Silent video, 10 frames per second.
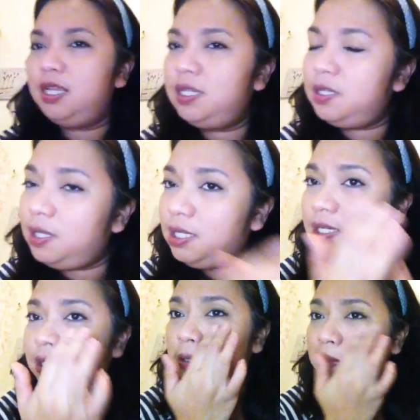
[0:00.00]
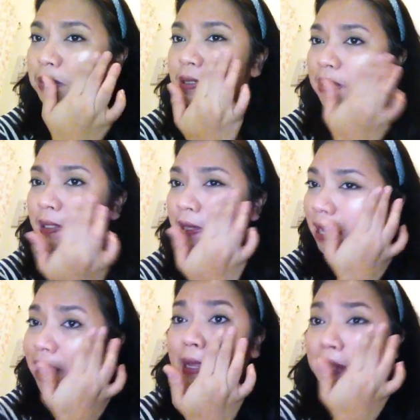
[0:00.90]
So, let's just use our
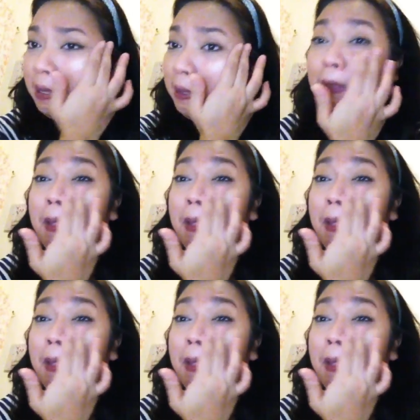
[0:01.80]
hand.